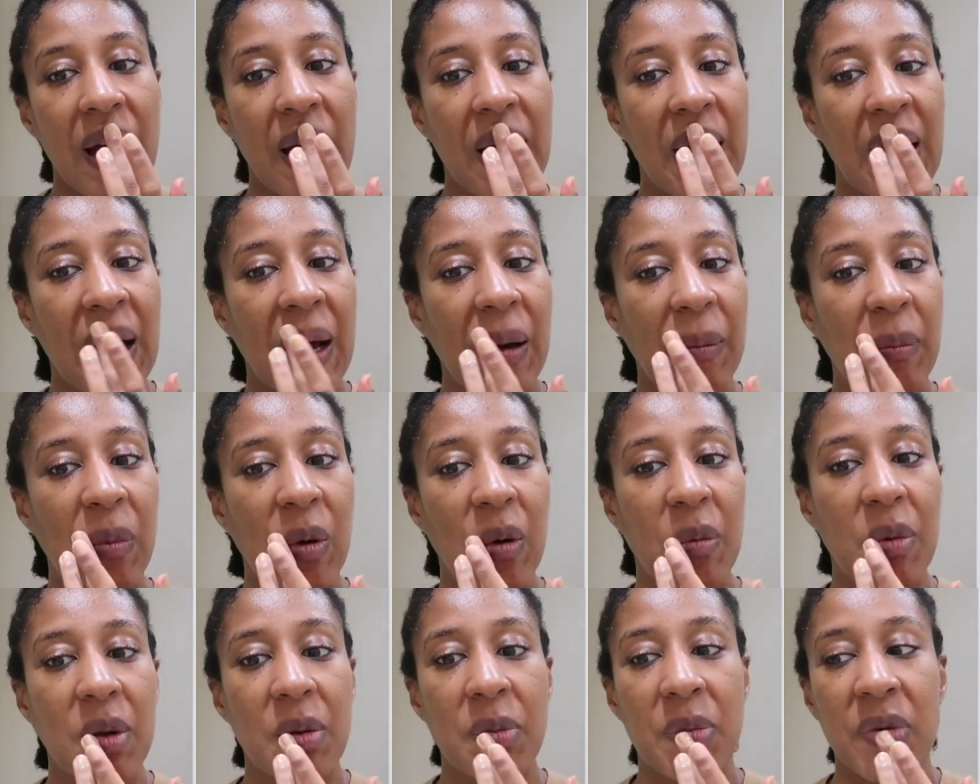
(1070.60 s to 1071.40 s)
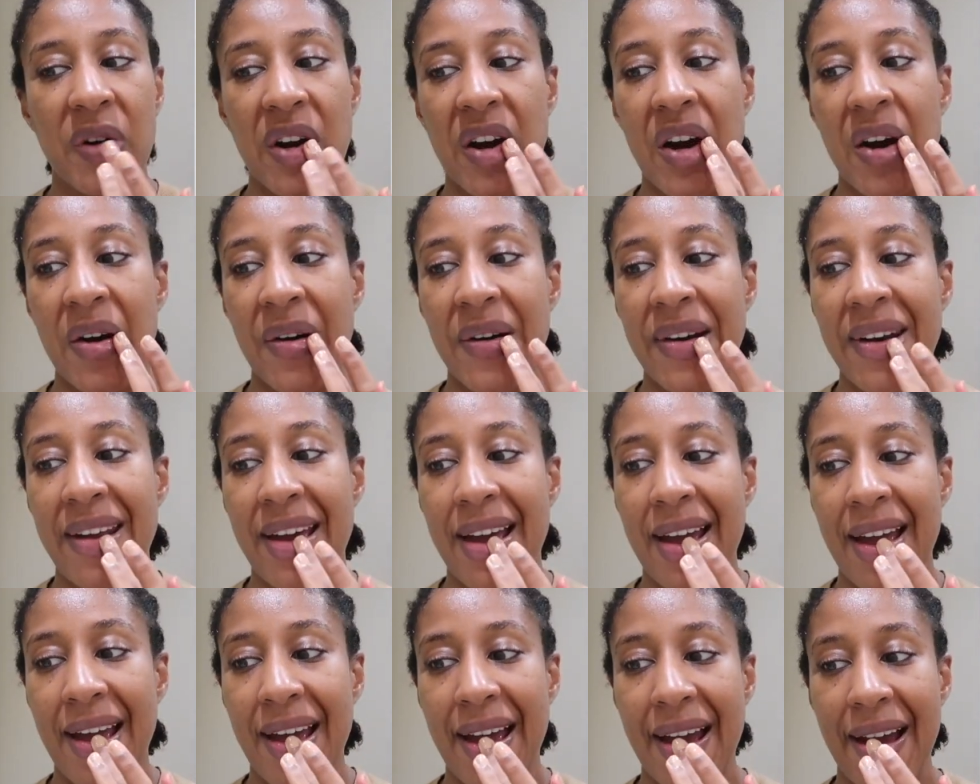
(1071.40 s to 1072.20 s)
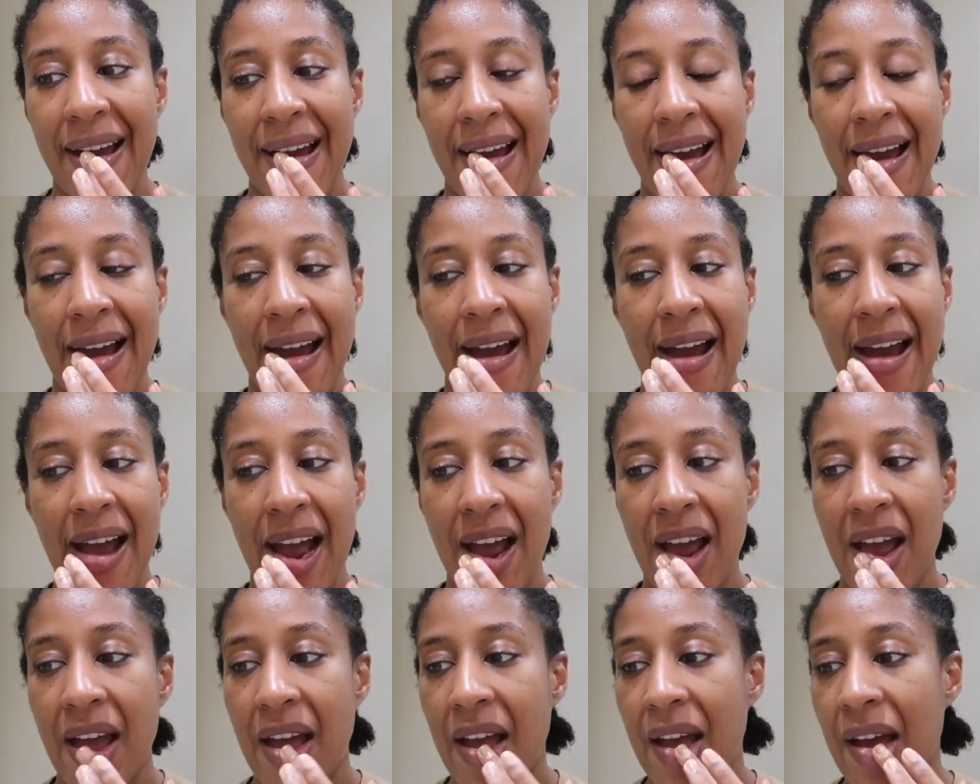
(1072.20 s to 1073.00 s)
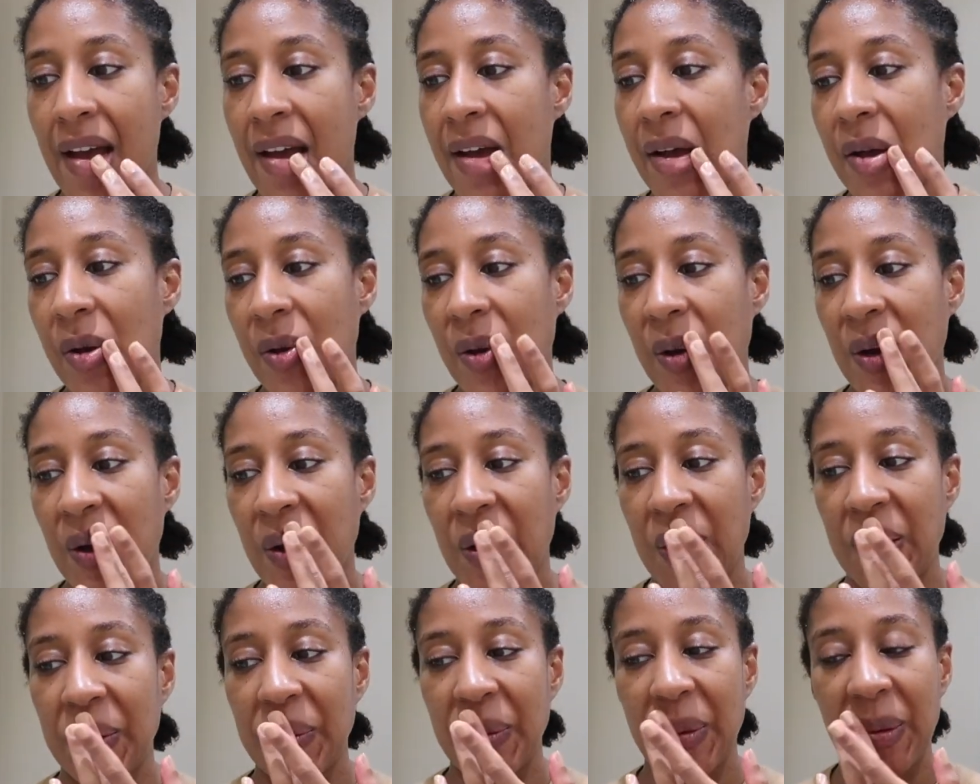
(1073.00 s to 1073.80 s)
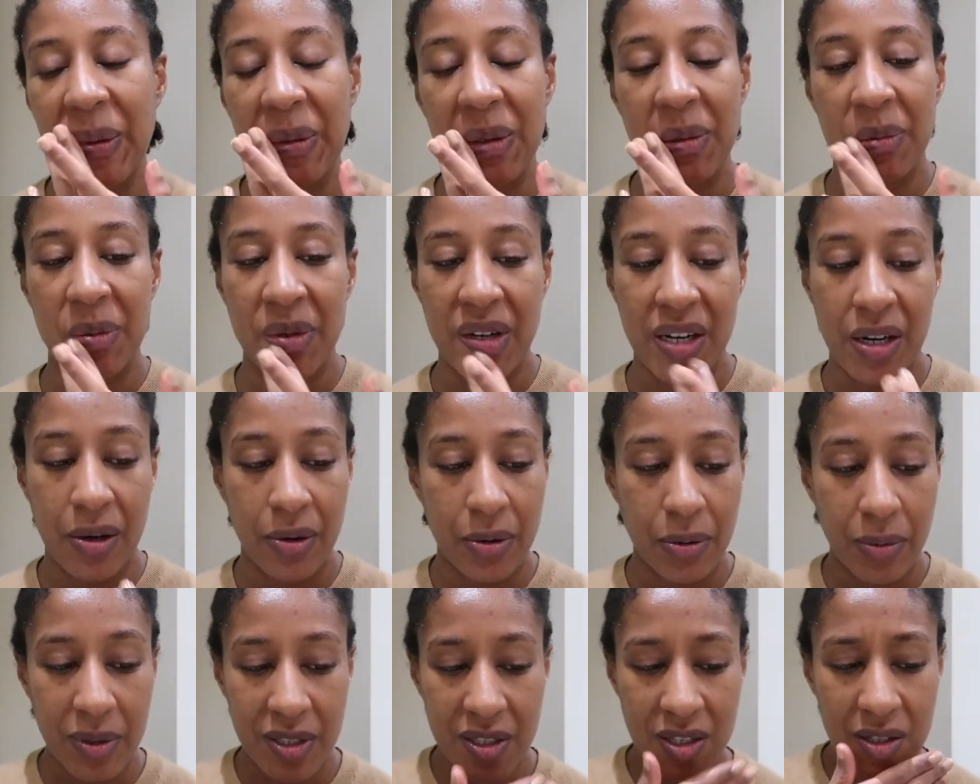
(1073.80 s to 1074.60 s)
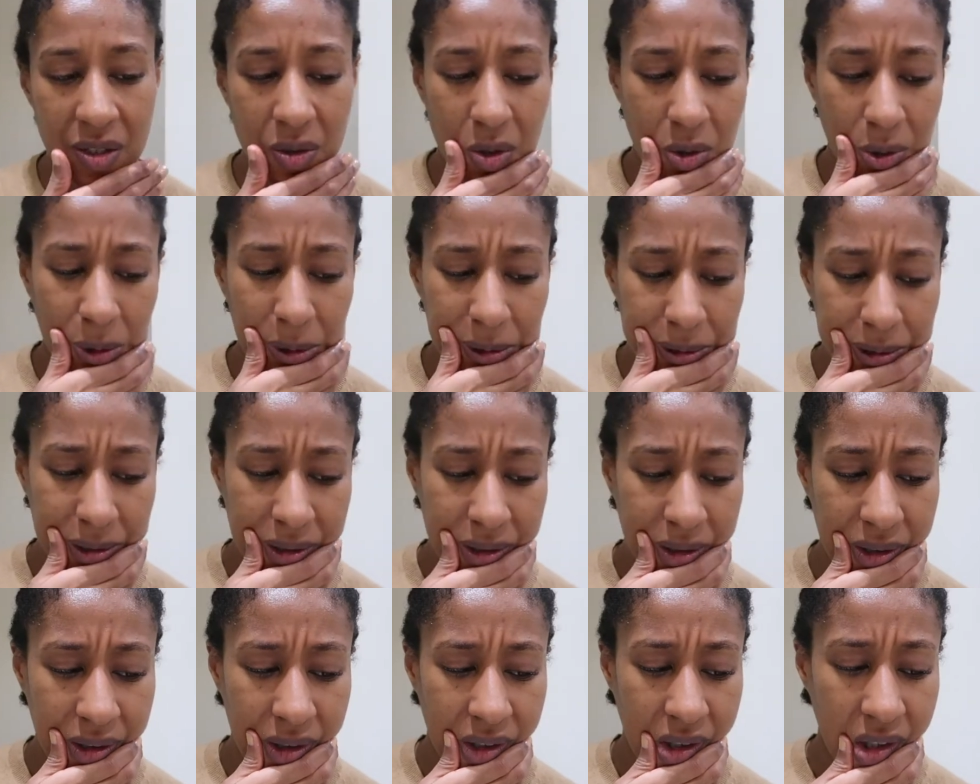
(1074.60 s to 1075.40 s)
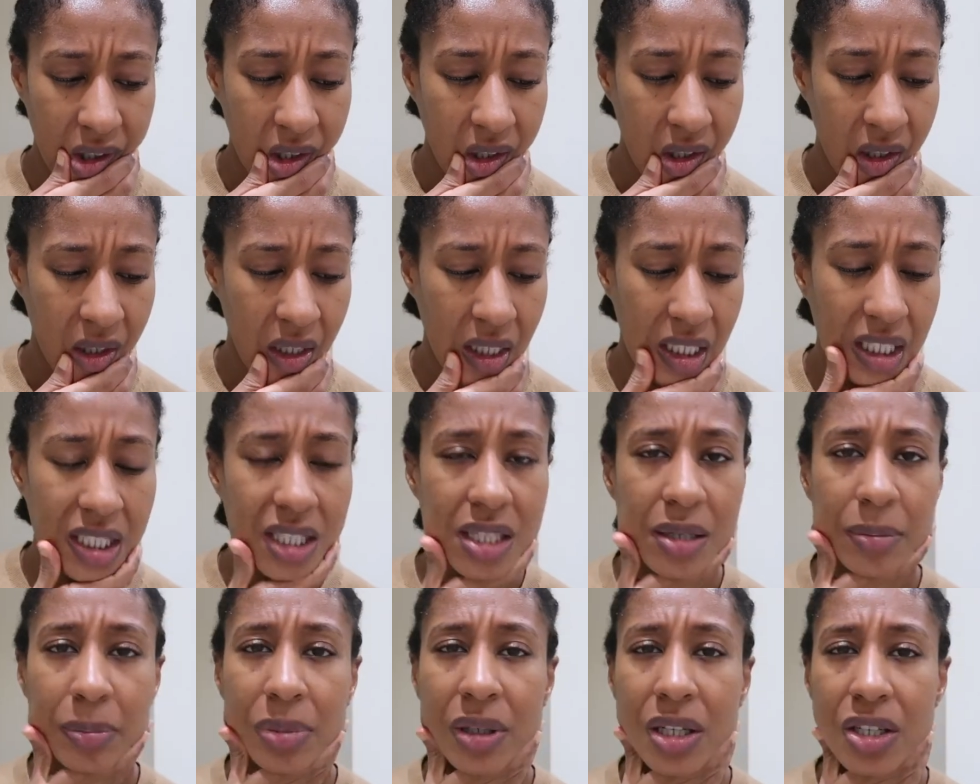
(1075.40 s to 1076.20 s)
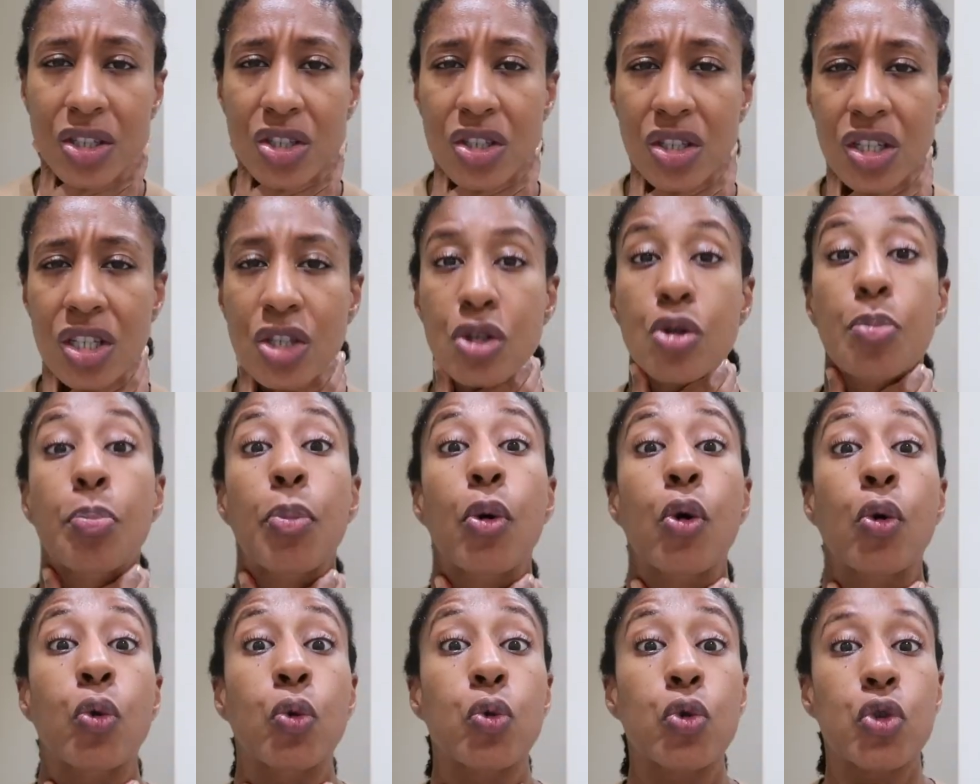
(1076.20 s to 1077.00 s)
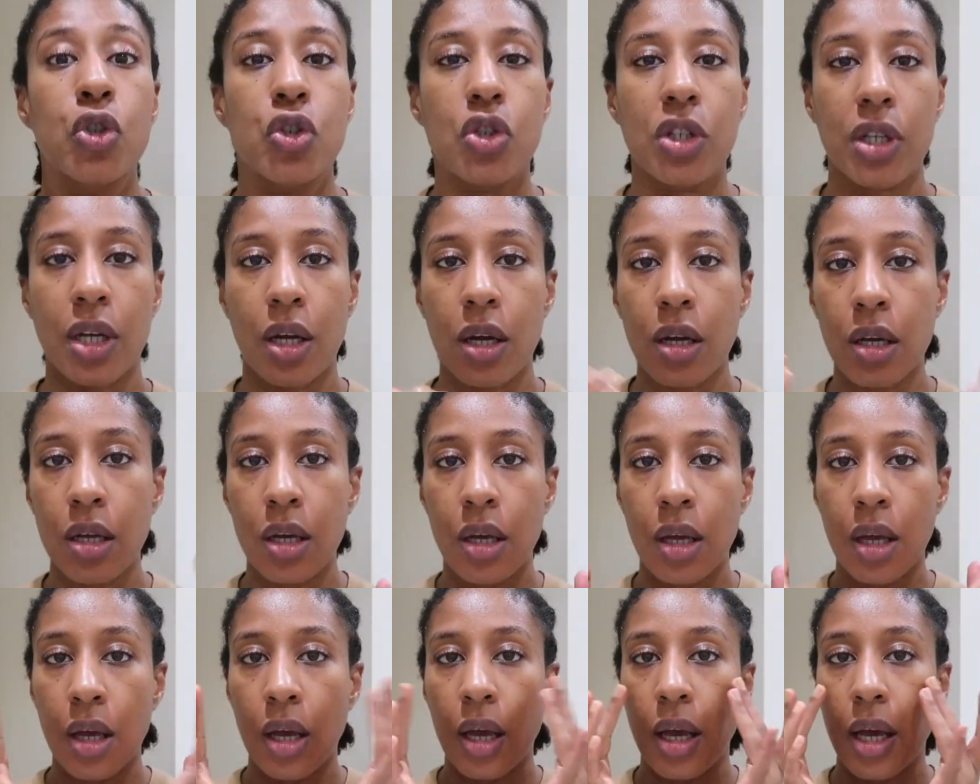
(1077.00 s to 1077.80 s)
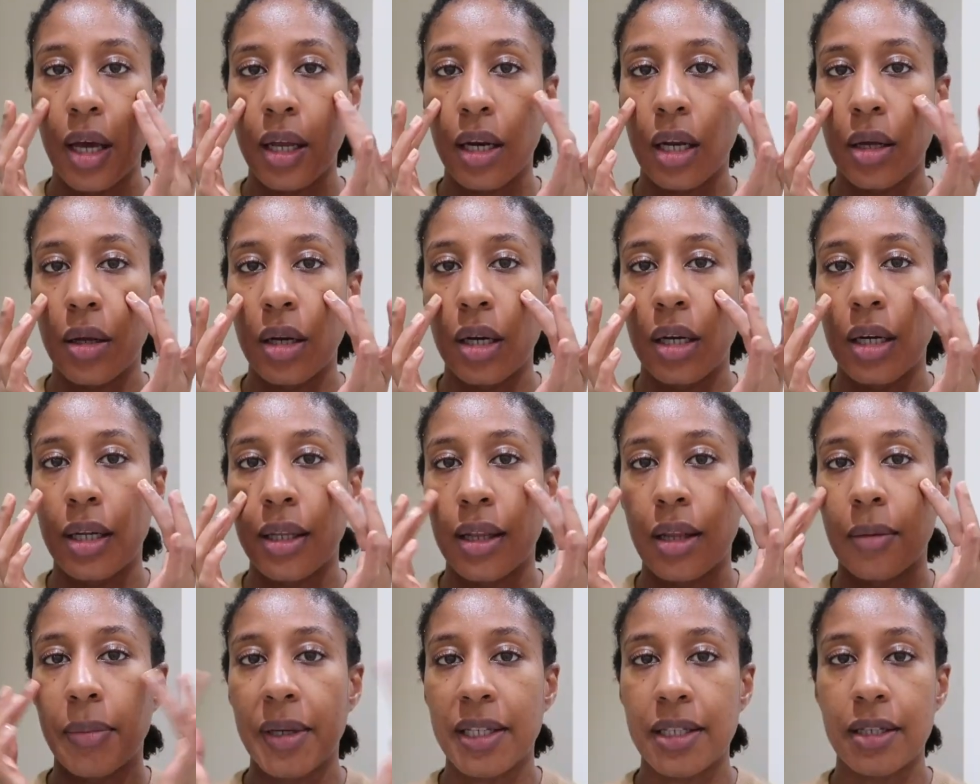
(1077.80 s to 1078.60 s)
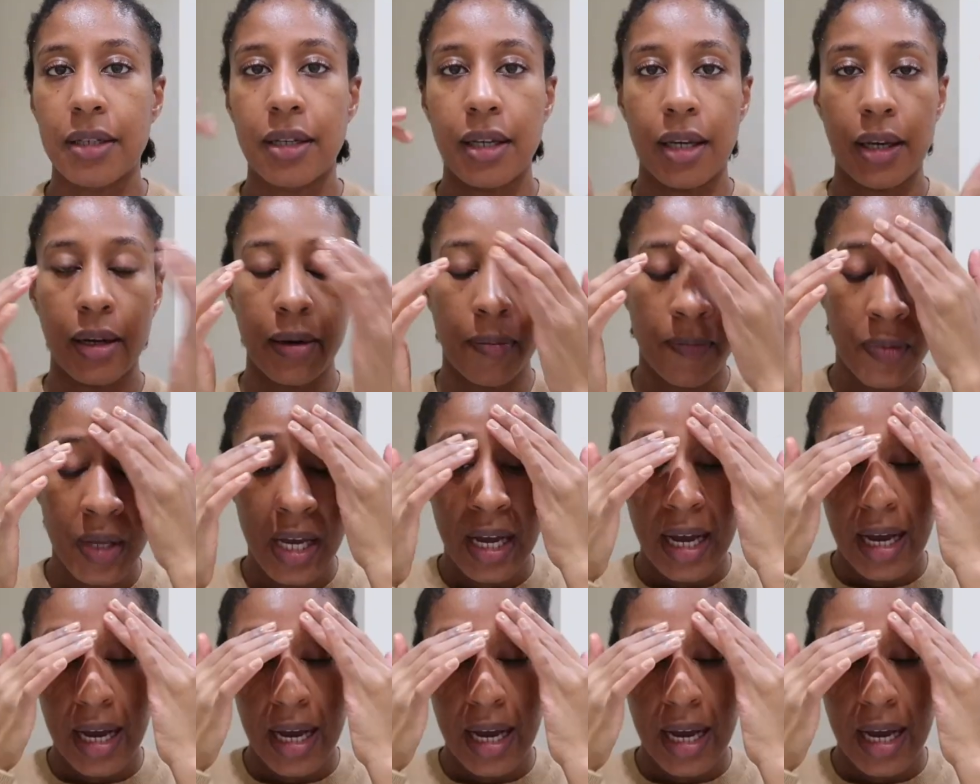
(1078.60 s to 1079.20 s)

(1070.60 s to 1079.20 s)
Bobbi Brown. Bobbi Brown, what's it called? It's a blush, it's a rouge, yeah, and a little bit in here.